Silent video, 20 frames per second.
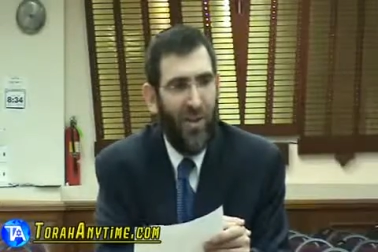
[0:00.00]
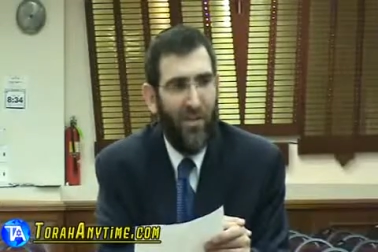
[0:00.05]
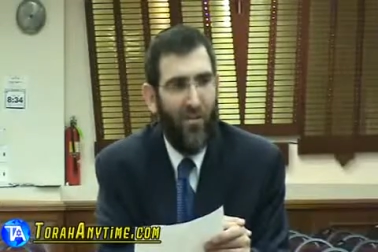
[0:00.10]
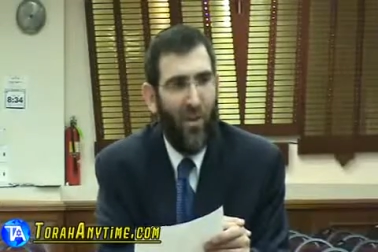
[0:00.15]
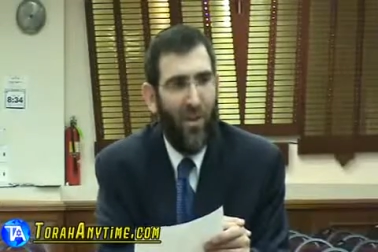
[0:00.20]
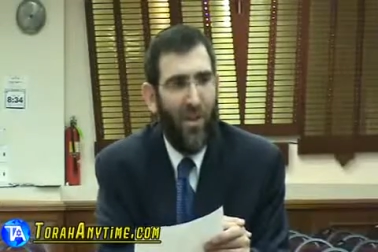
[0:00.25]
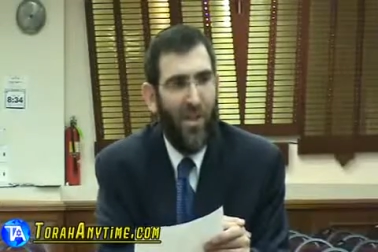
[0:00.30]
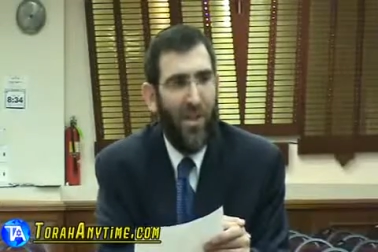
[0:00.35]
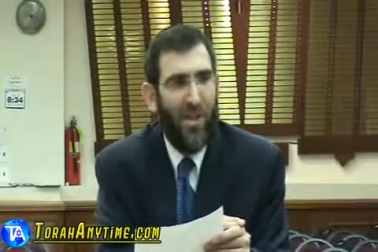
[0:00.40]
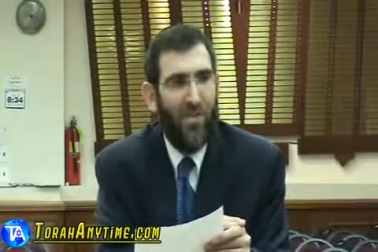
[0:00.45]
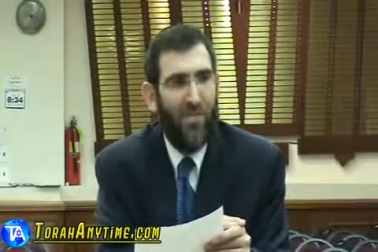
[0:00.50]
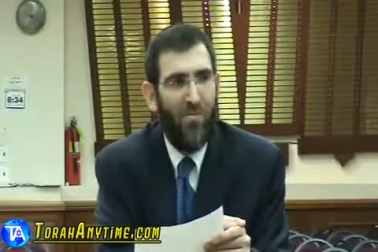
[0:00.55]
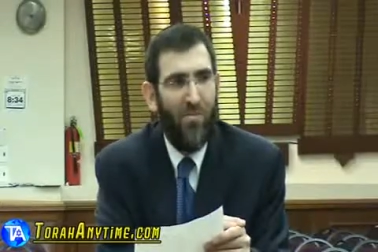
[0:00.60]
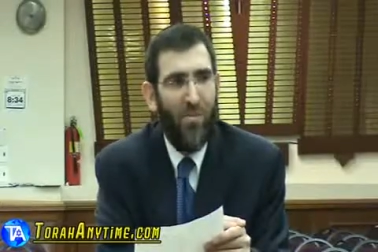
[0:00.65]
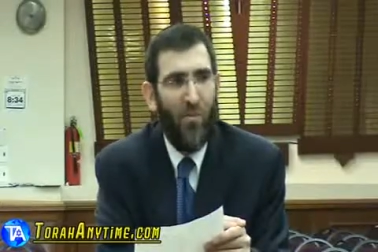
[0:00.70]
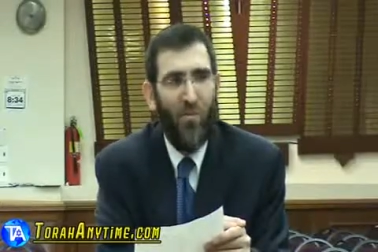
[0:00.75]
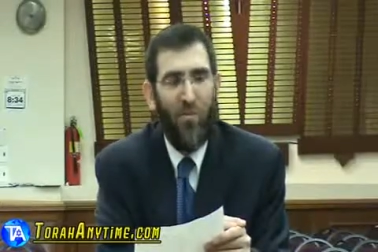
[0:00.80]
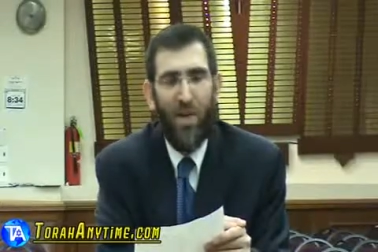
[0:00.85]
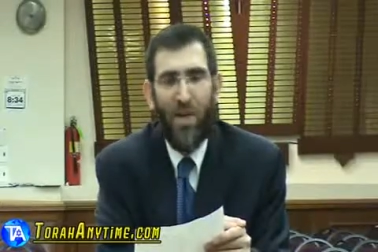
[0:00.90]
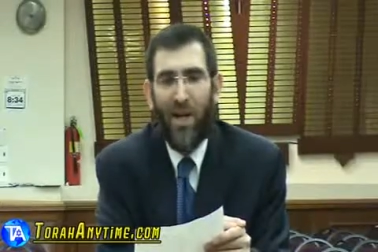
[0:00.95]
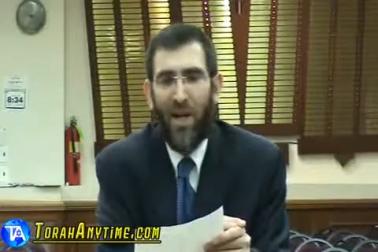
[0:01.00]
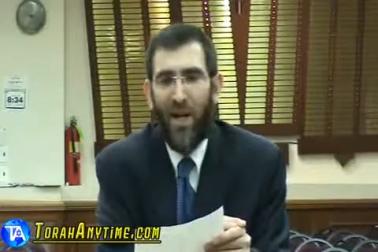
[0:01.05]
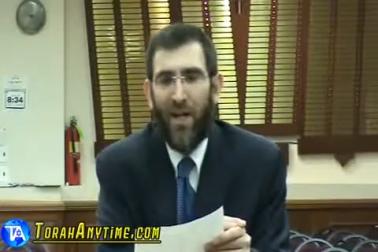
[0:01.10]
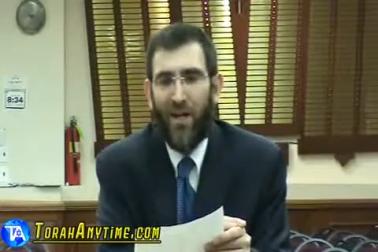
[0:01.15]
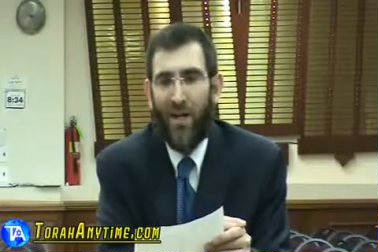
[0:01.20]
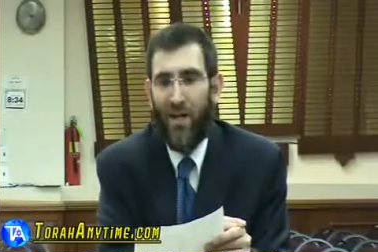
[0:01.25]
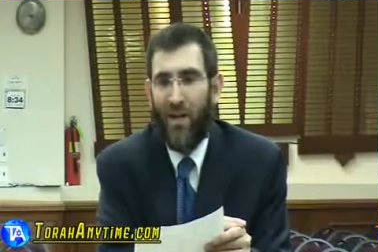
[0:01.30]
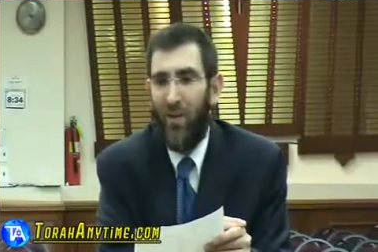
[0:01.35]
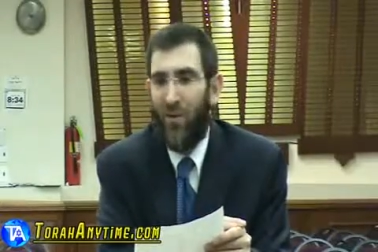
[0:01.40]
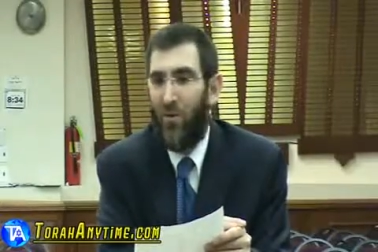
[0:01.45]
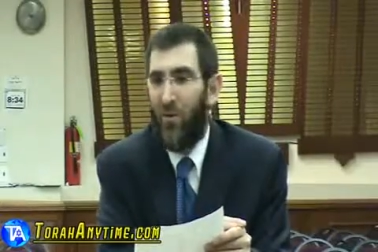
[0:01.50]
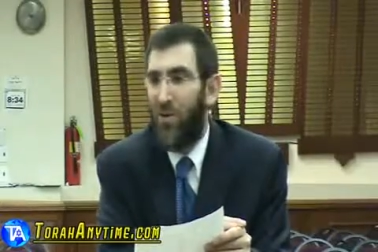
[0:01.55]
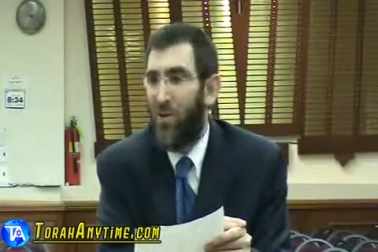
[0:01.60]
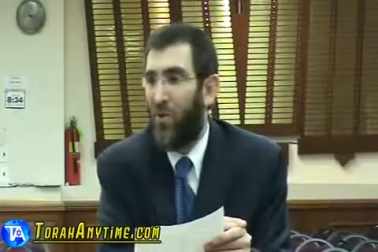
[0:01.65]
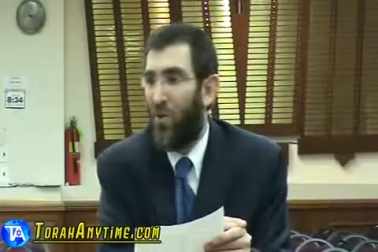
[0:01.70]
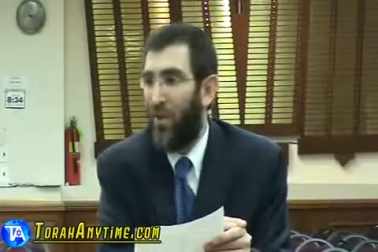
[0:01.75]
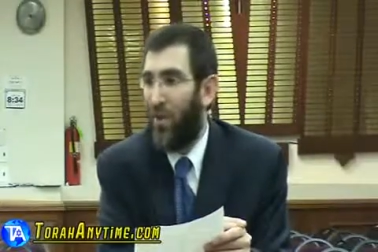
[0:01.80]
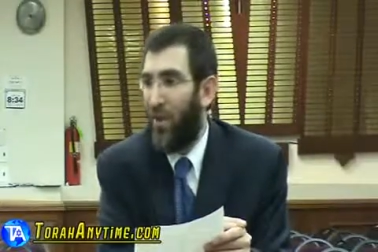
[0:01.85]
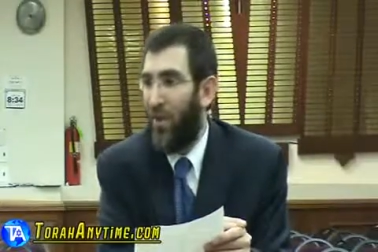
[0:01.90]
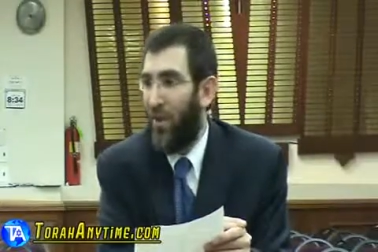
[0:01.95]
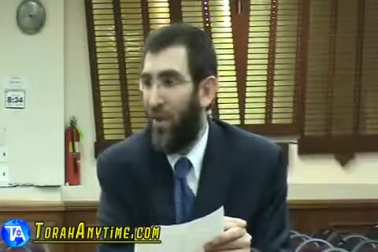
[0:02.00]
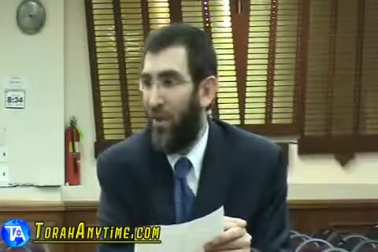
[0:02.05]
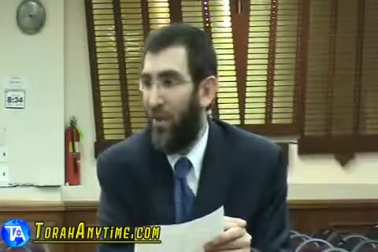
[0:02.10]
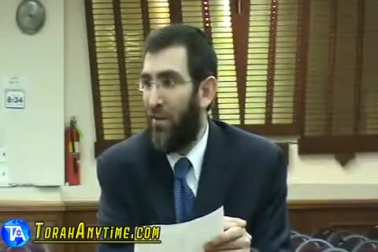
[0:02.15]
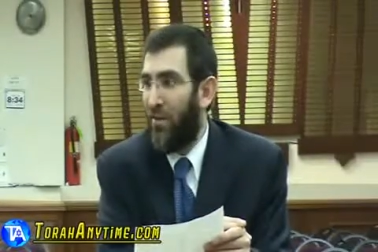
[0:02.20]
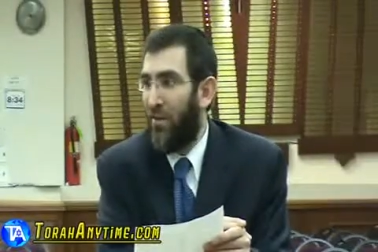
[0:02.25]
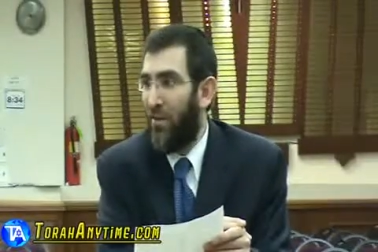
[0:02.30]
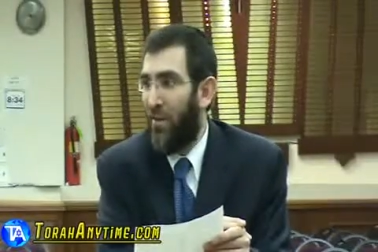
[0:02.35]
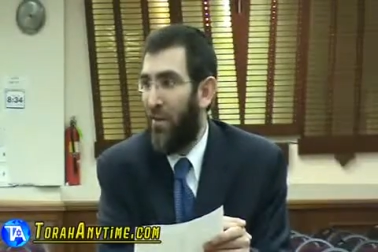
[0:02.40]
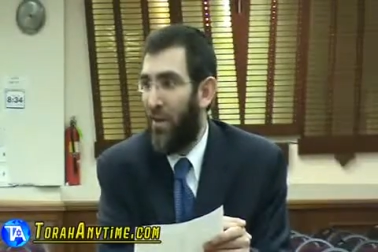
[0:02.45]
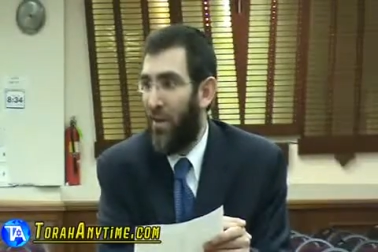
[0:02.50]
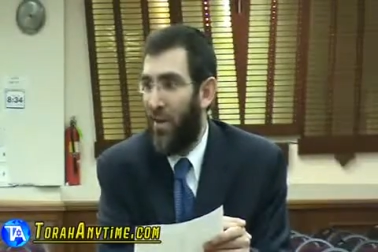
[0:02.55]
He, when he says who Mikan Hillel, who is called Hillel?